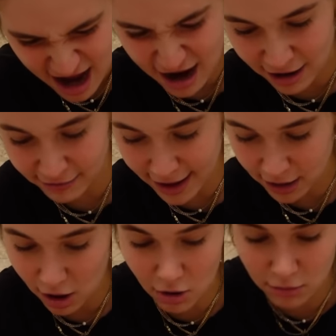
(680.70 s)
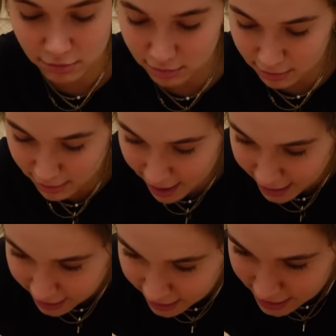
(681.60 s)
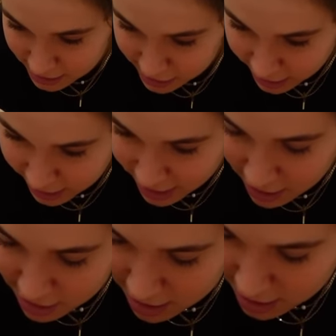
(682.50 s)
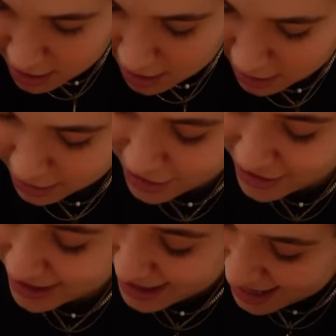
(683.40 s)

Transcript: All right. Oh my goodness. Look, Theo. Look.